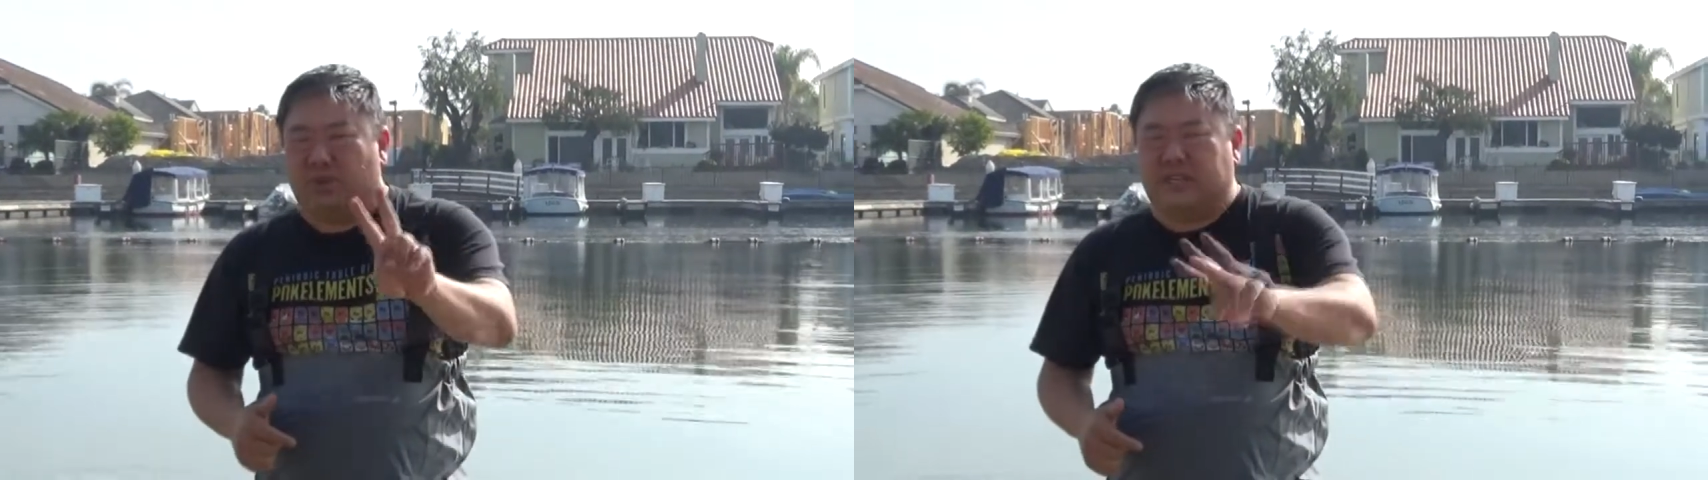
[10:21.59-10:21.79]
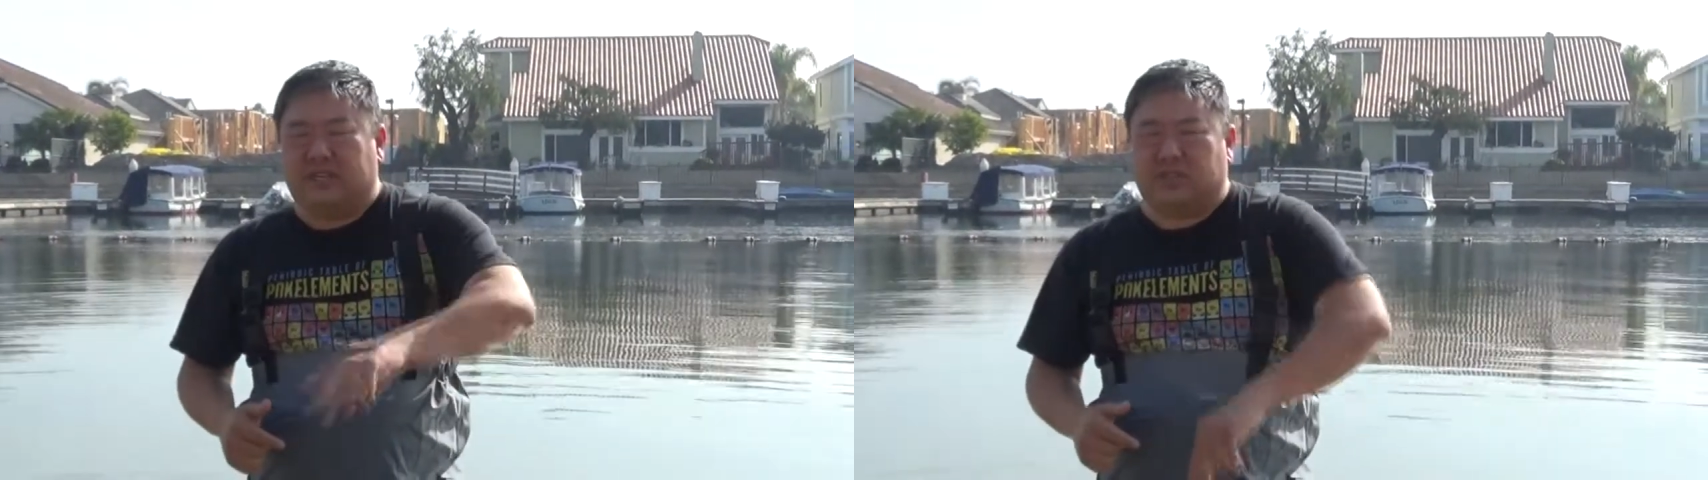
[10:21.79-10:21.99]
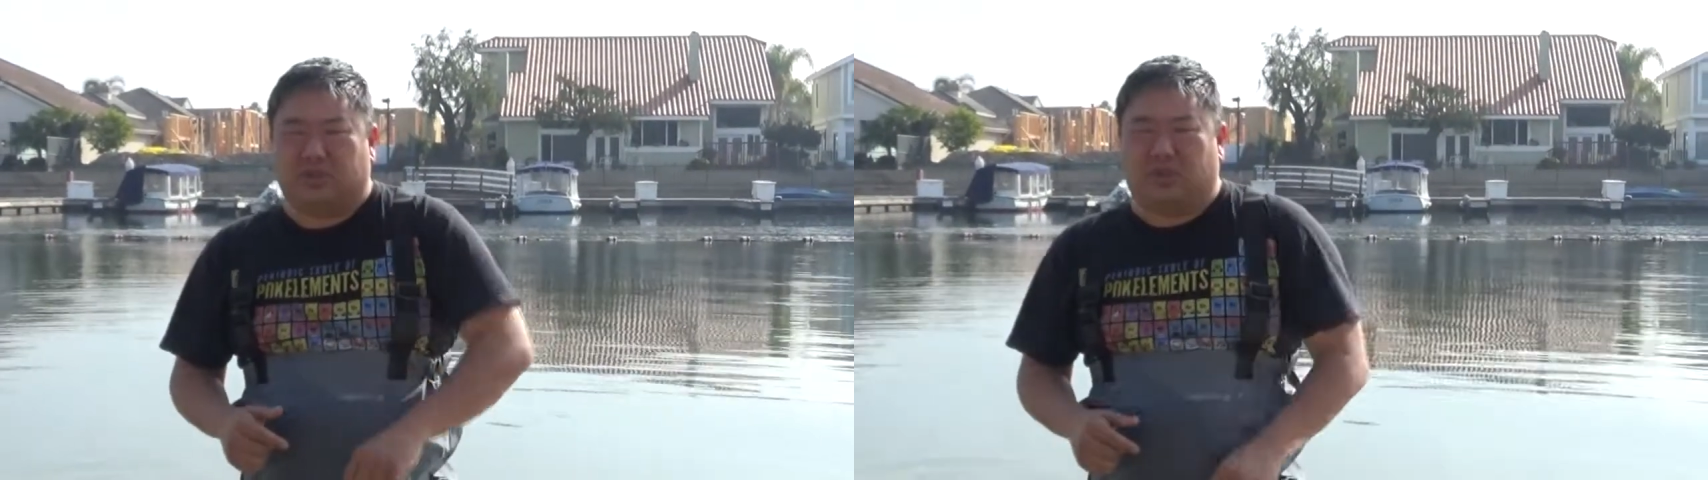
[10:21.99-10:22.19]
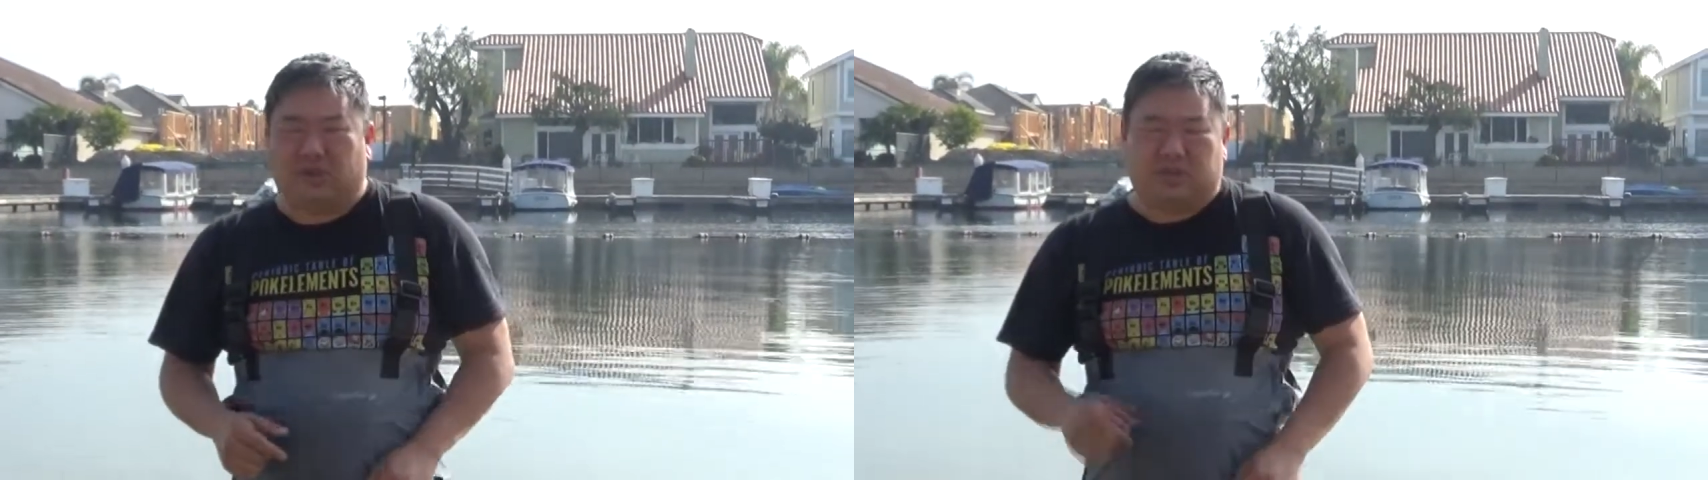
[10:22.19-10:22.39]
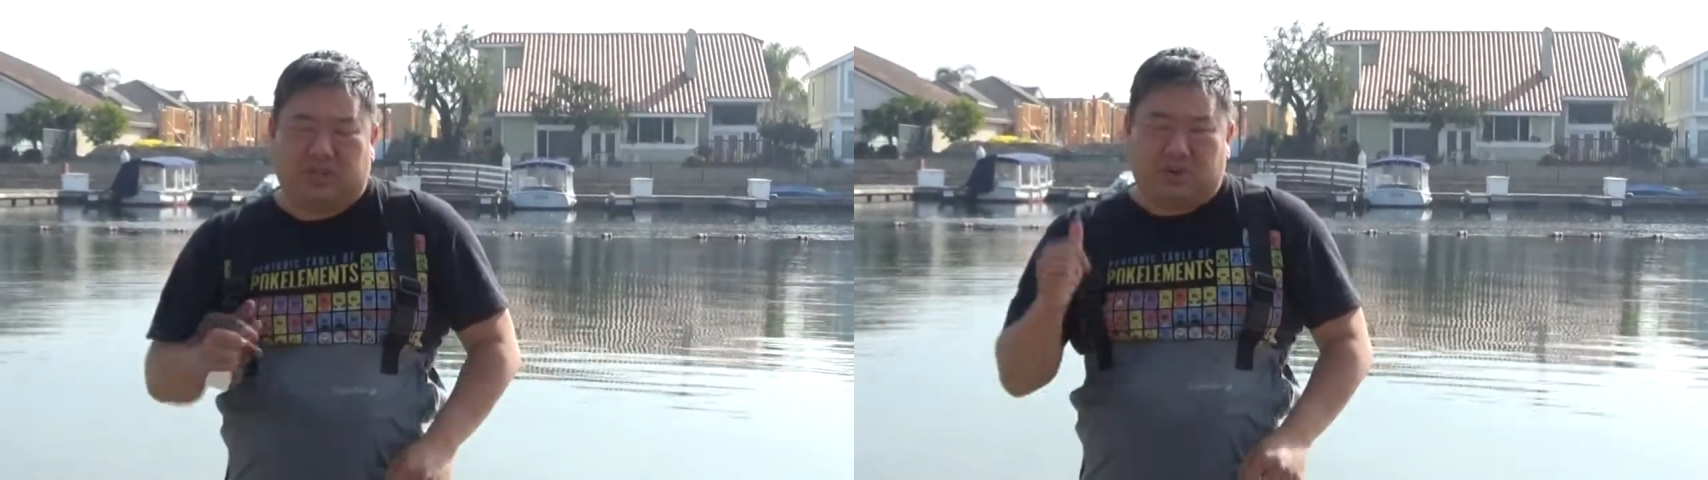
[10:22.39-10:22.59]
retail
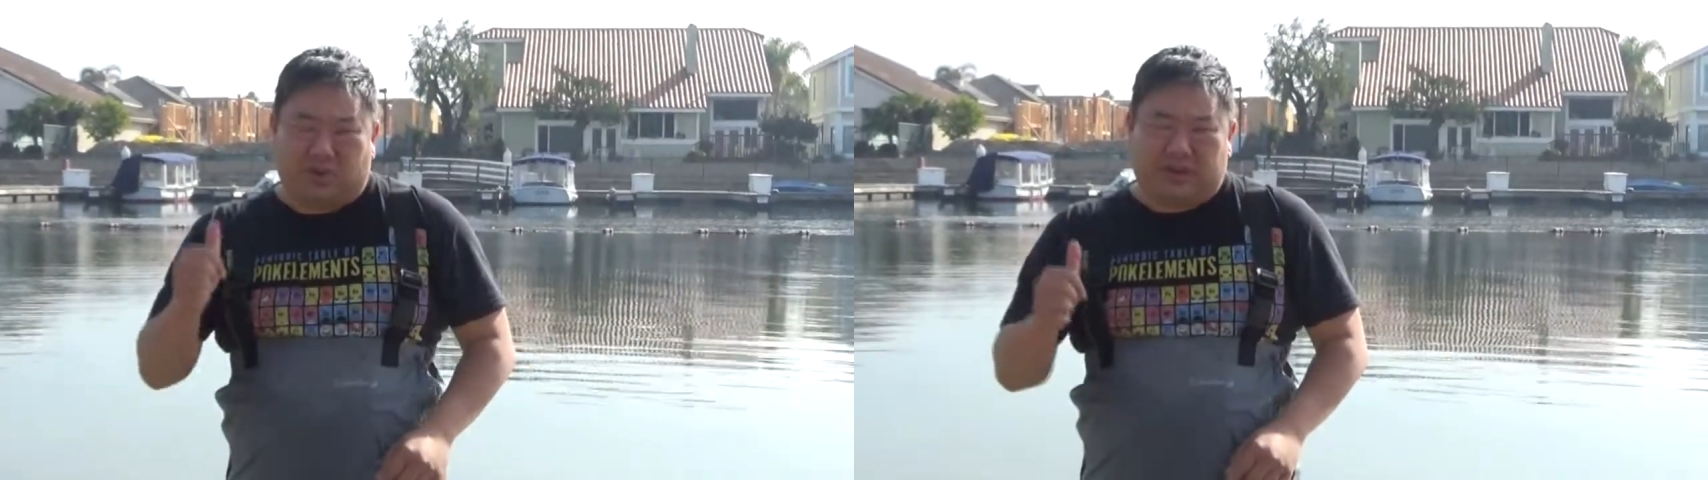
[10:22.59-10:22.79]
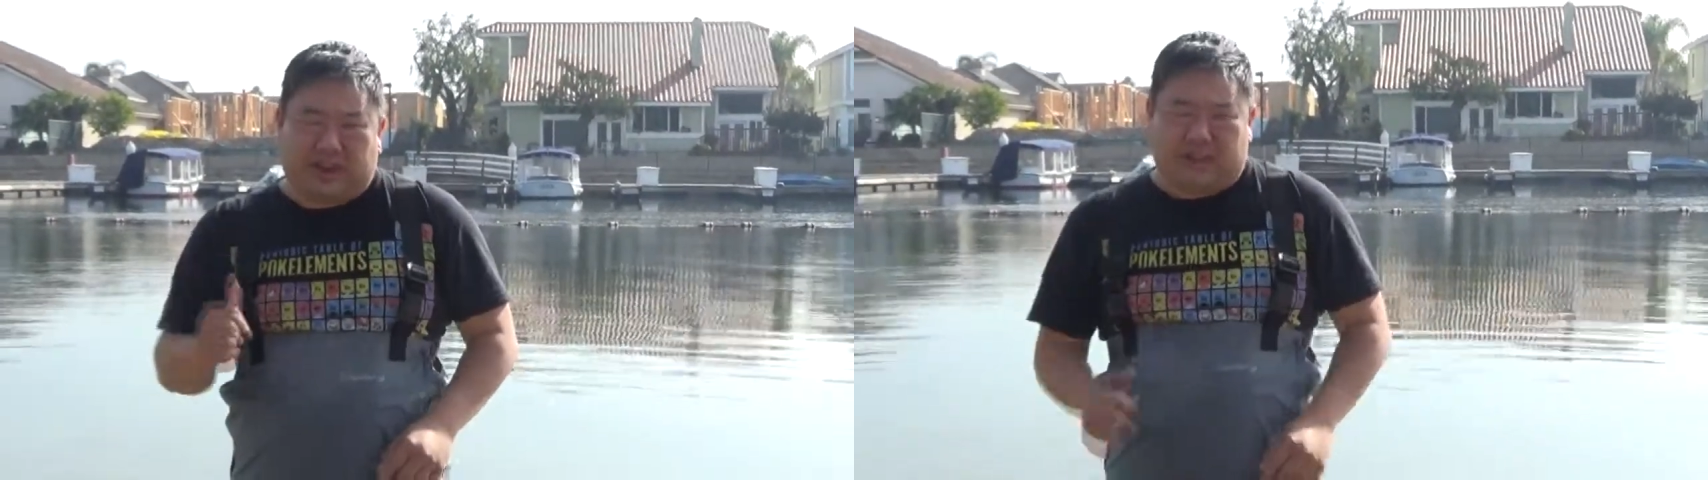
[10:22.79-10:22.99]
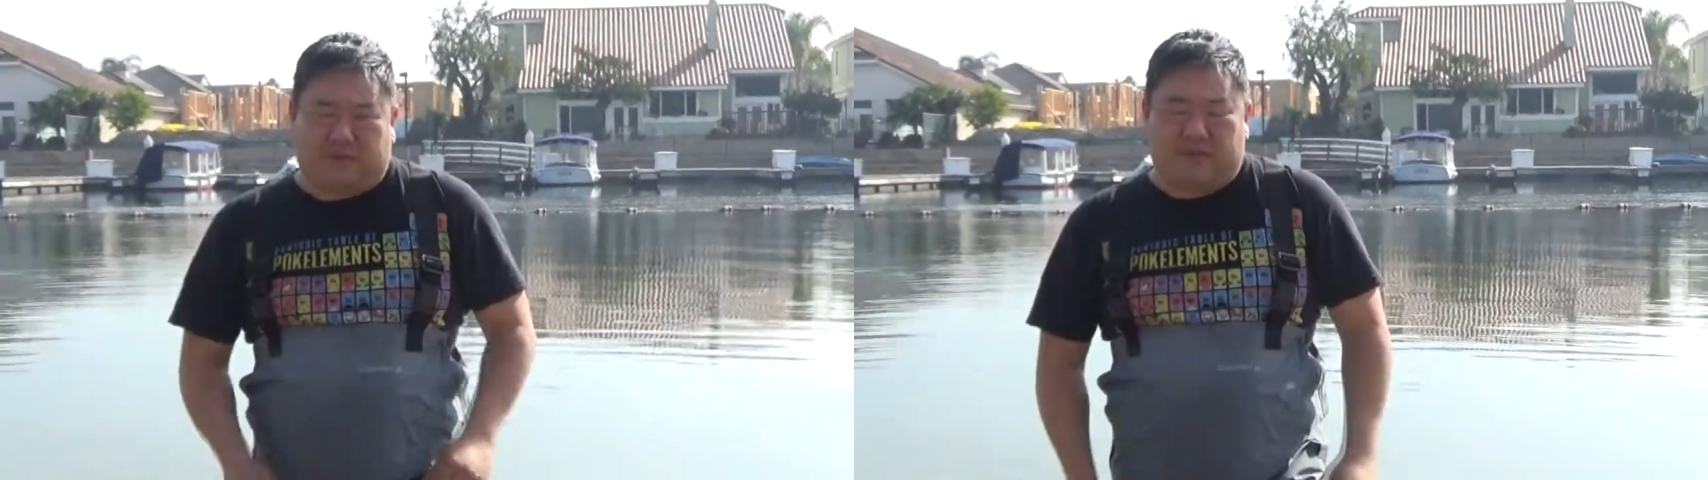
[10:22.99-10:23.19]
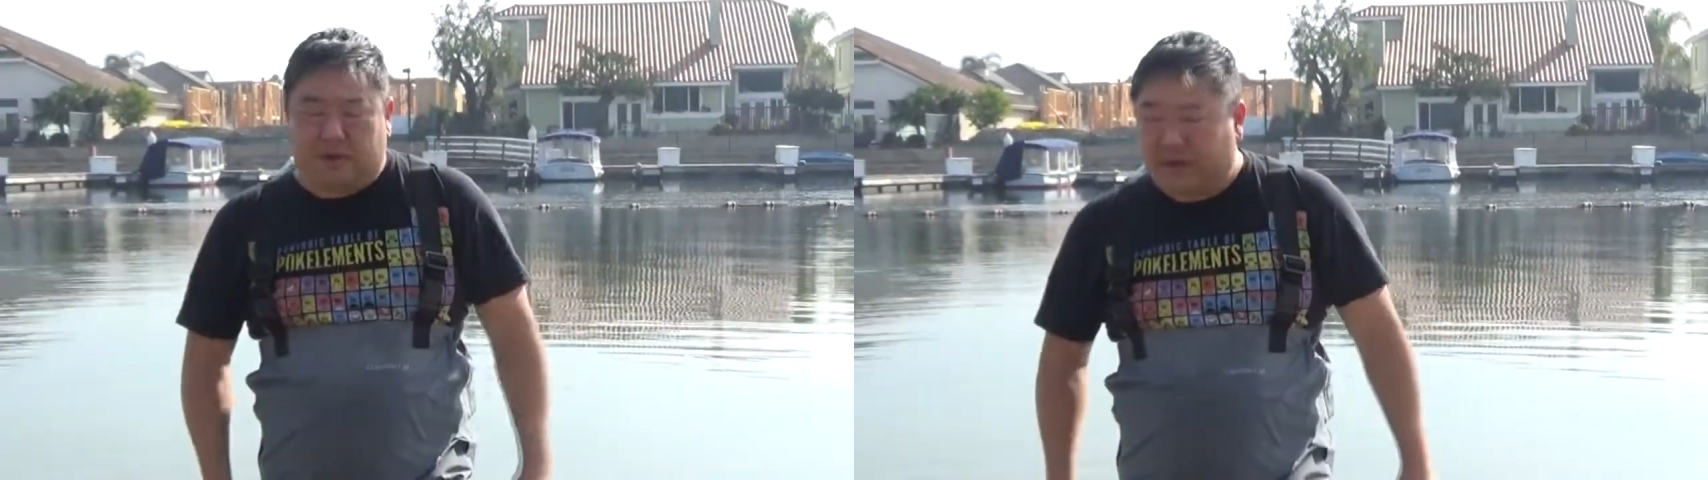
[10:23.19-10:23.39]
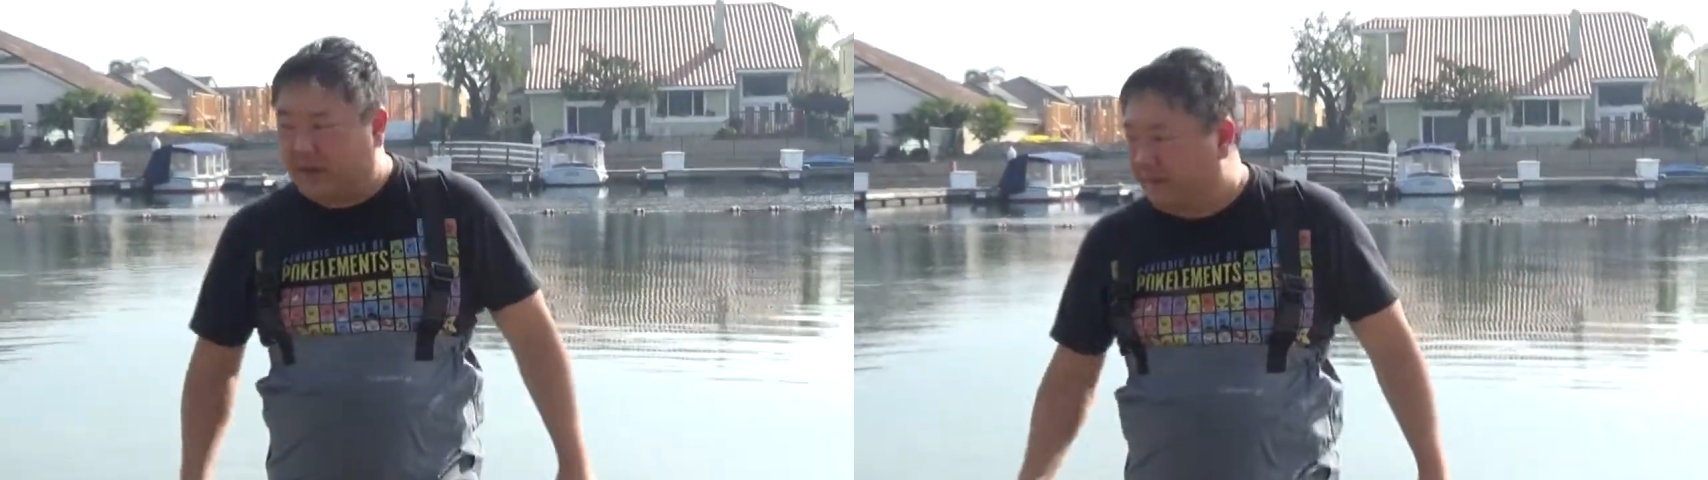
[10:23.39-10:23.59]
stores in Northern
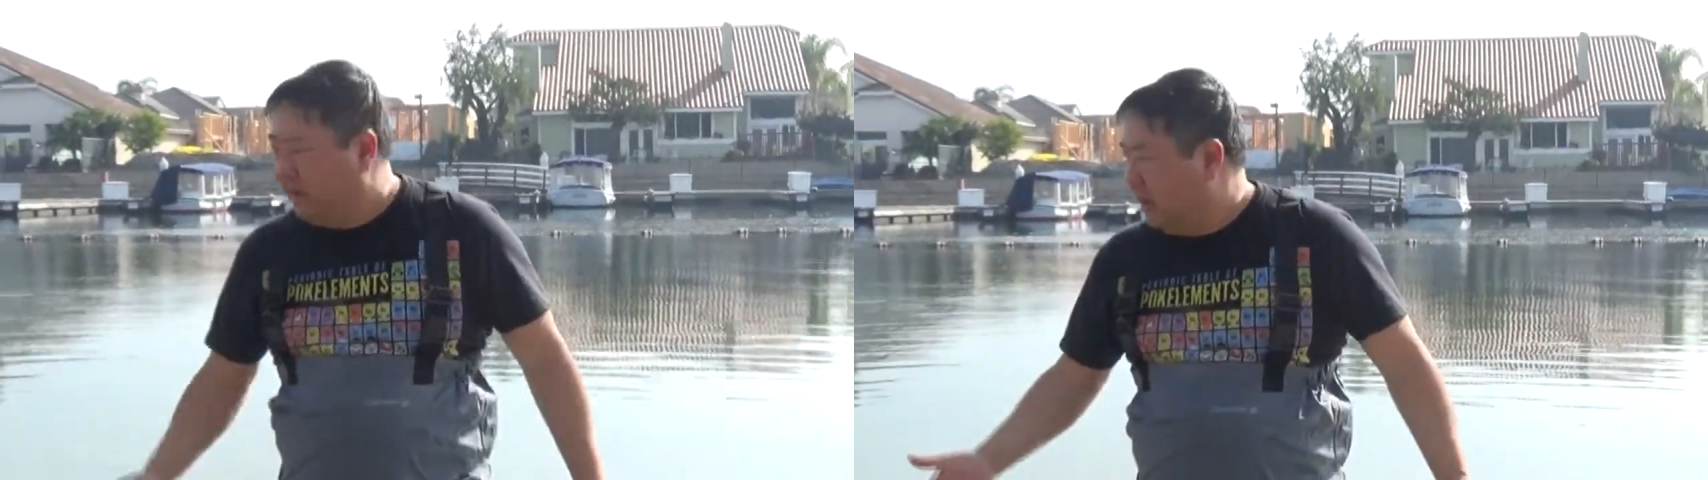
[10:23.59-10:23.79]
California.